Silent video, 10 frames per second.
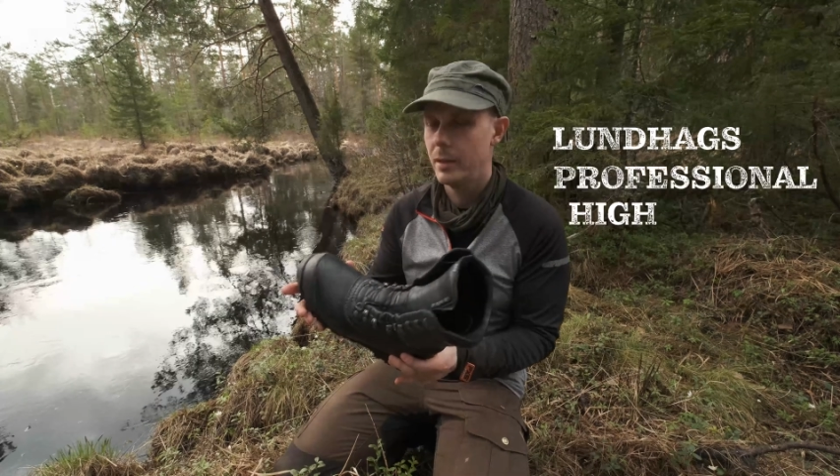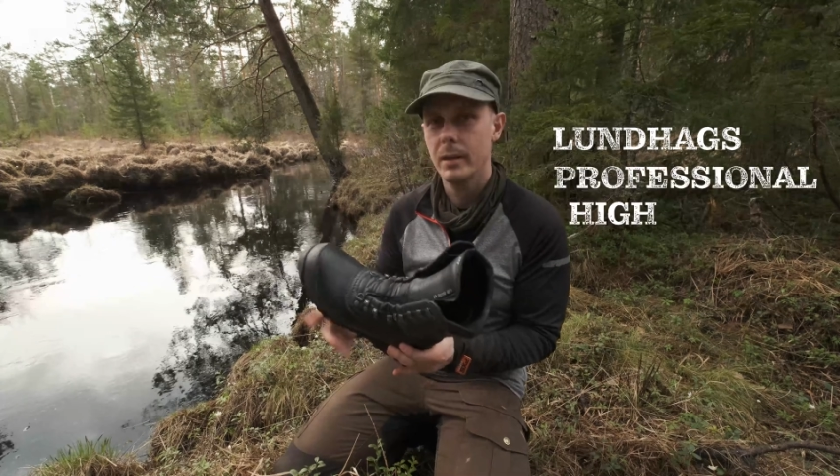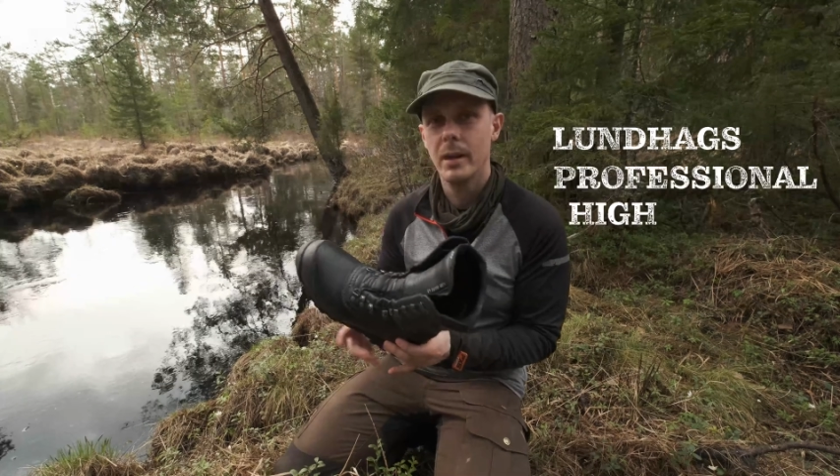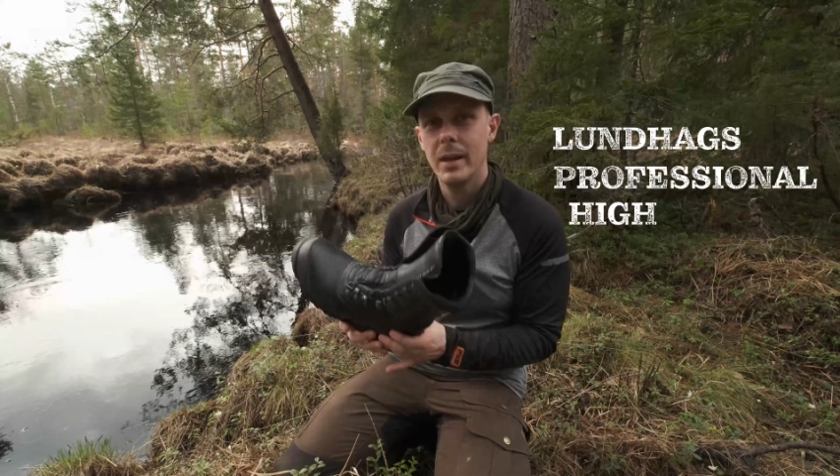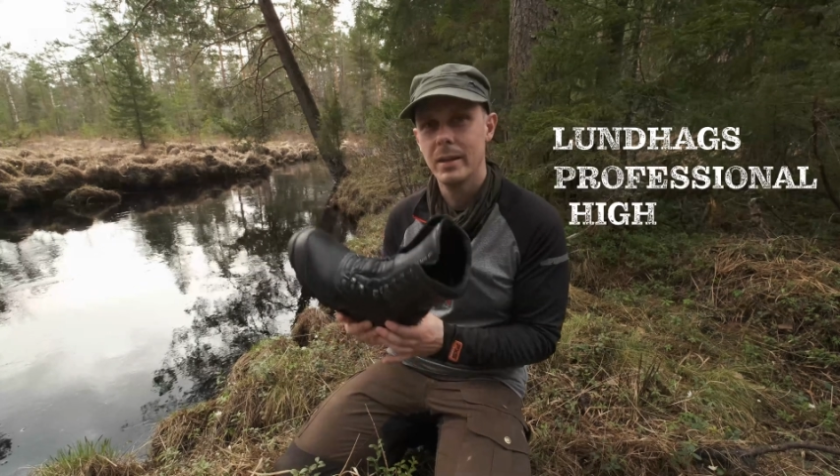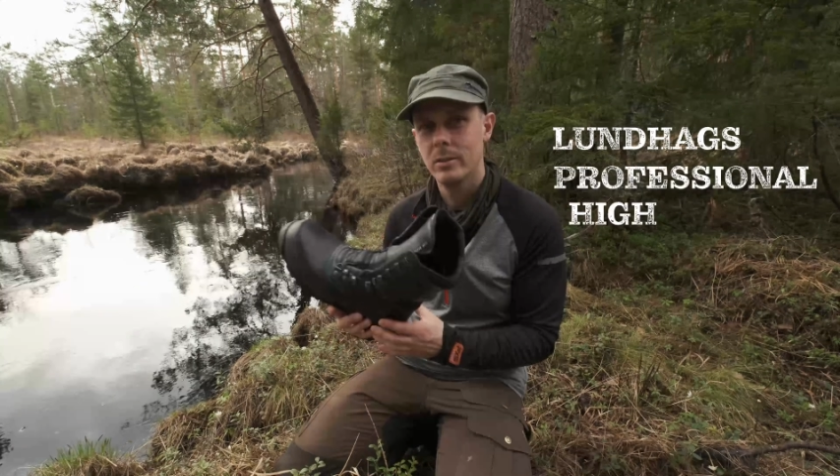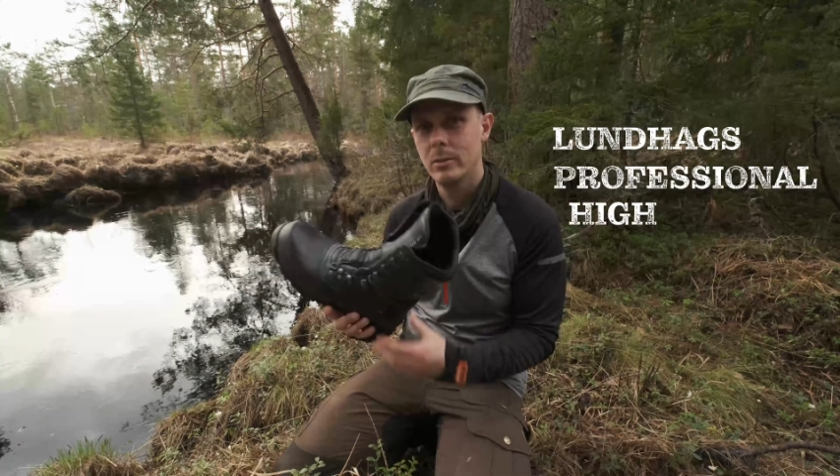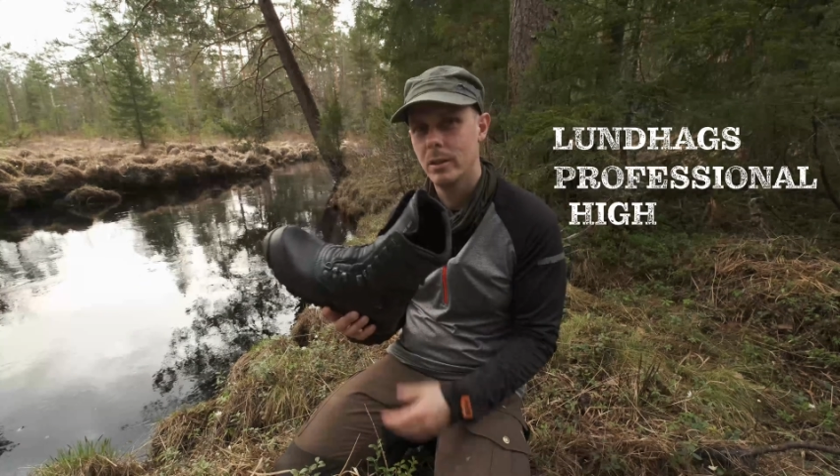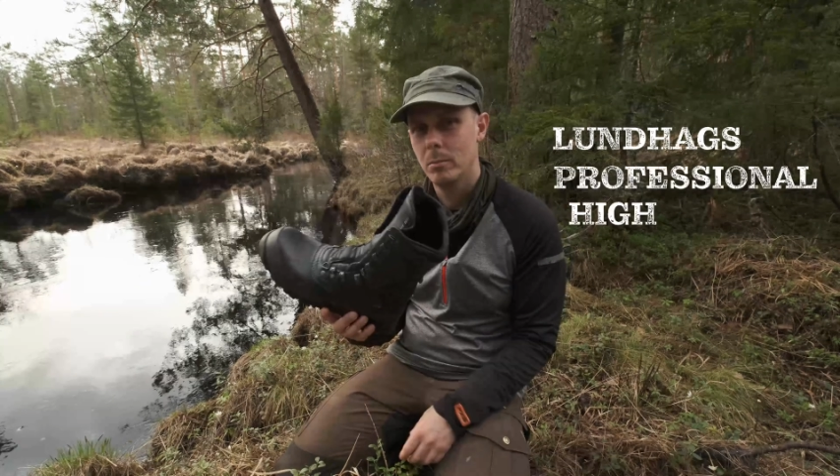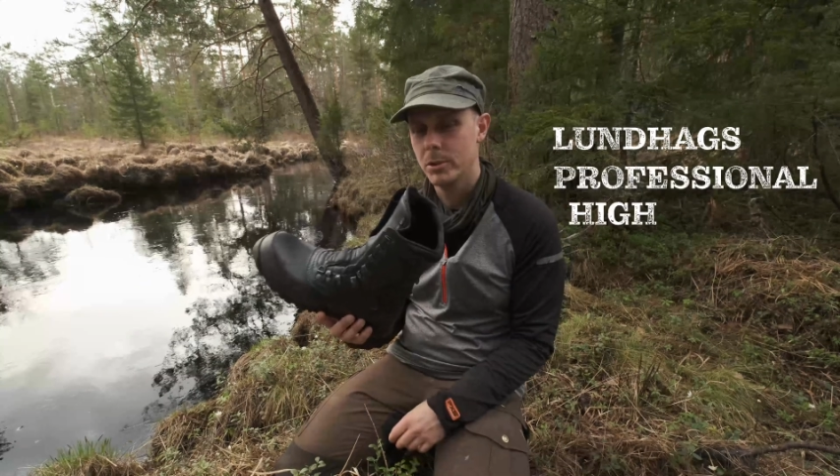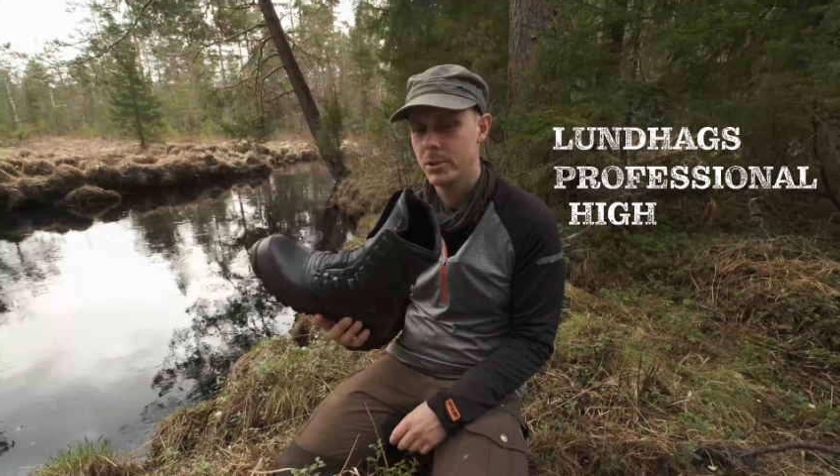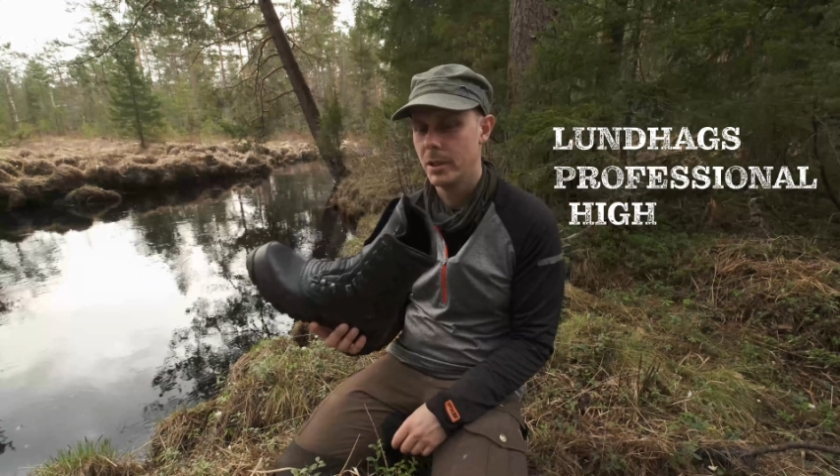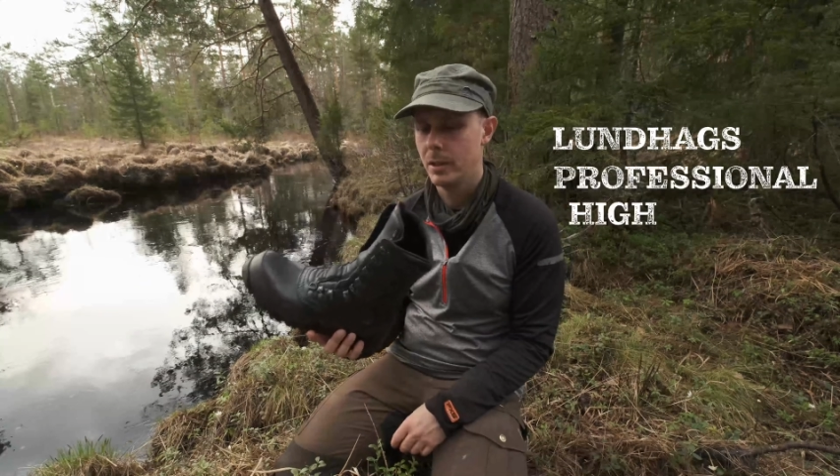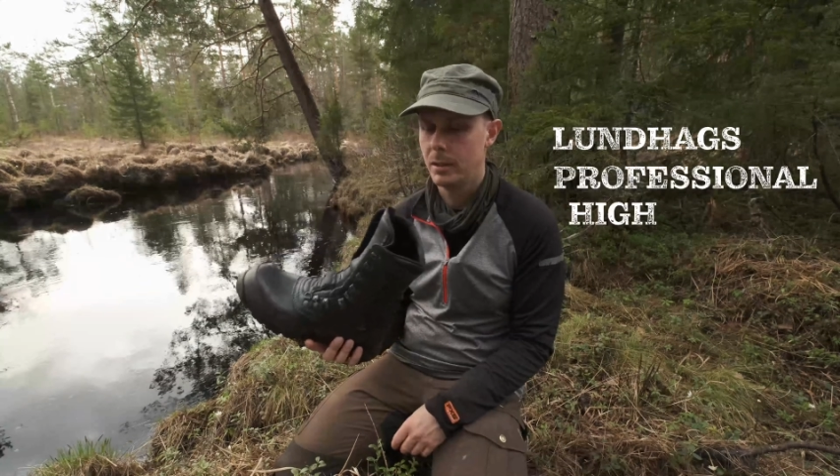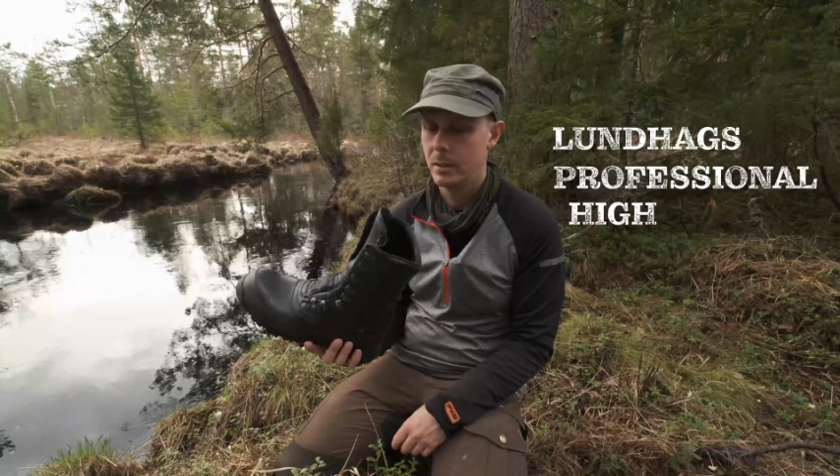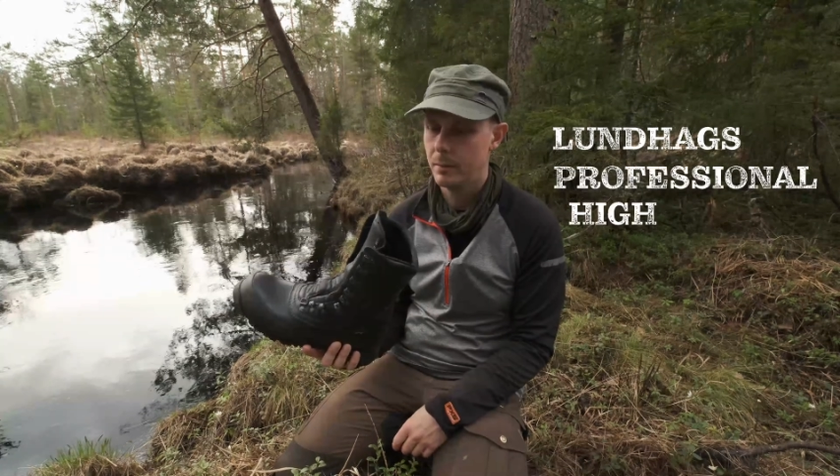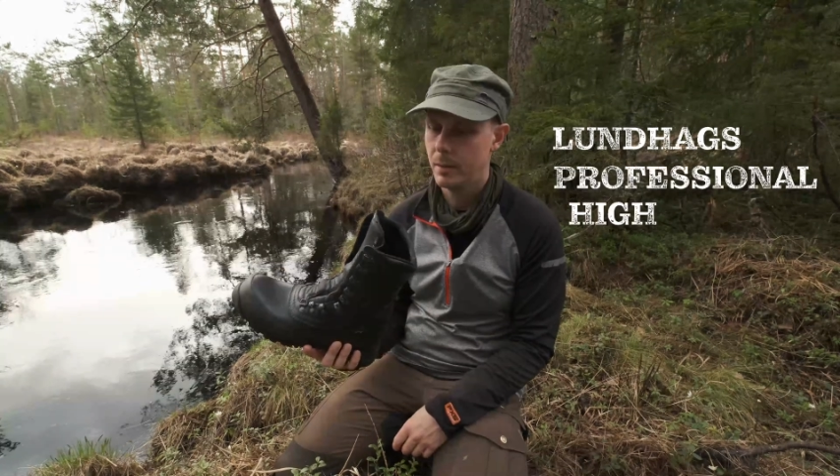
I had to double check.